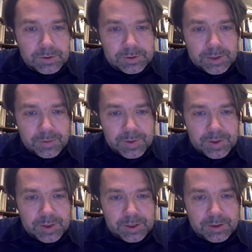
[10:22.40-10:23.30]
type
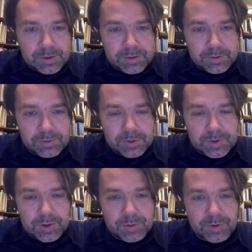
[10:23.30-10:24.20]
these in. It
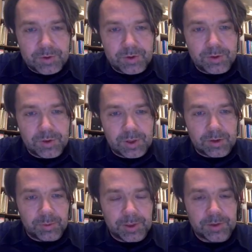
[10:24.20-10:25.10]
seems to know a
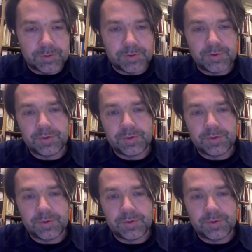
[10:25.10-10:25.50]
little bit of